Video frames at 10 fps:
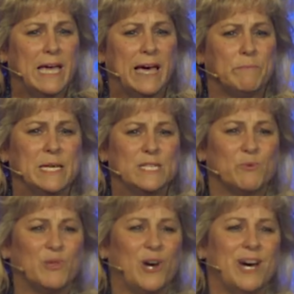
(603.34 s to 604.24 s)
have peace
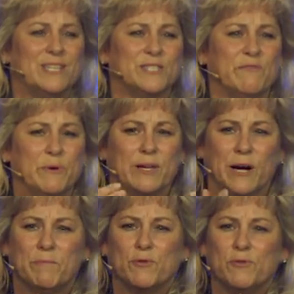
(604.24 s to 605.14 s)
with God is if we
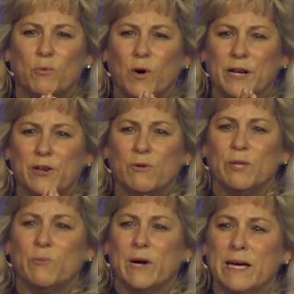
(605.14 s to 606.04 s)
come through the one and
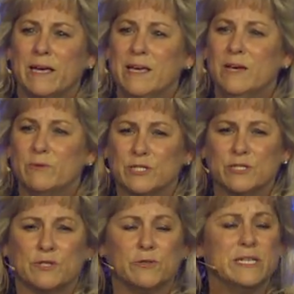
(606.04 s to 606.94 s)
only way, which
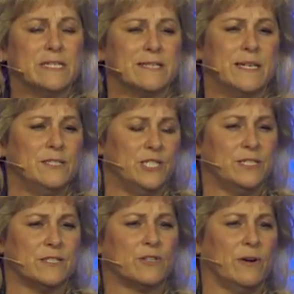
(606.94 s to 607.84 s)
is through His Son,
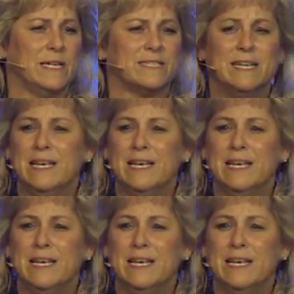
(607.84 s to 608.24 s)
Jesus Christ.